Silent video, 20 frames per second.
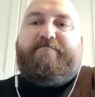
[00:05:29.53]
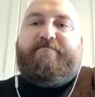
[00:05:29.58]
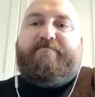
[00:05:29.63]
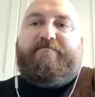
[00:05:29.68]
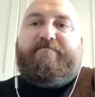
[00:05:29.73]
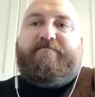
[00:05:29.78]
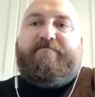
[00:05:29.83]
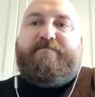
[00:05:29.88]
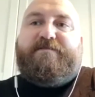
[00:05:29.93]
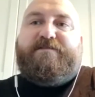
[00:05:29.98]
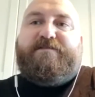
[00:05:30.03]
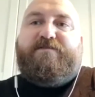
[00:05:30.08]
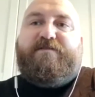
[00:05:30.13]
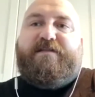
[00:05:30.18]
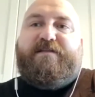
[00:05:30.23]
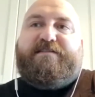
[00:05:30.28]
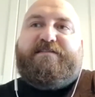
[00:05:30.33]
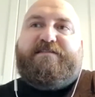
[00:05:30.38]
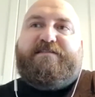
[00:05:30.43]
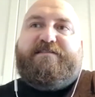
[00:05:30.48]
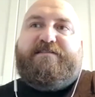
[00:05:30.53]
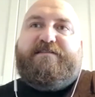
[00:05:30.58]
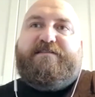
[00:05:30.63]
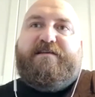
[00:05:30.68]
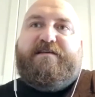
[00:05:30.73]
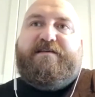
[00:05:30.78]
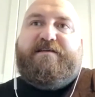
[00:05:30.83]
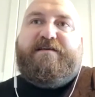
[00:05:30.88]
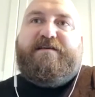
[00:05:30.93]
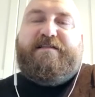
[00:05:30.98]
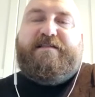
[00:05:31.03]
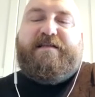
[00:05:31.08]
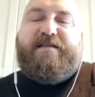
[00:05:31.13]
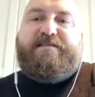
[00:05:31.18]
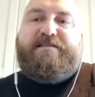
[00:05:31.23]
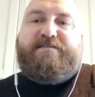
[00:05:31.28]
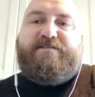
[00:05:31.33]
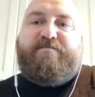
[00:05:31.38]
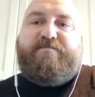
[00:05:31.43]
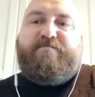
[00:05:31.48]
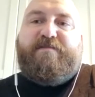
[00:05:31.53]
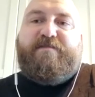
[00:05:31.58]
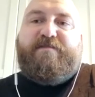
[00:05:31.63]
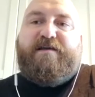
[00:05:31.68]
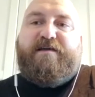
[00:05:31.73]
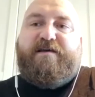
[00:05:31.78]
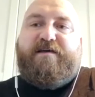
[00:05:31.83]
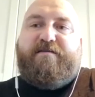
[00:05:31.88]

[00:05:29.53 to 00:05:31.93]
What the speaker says: so that is something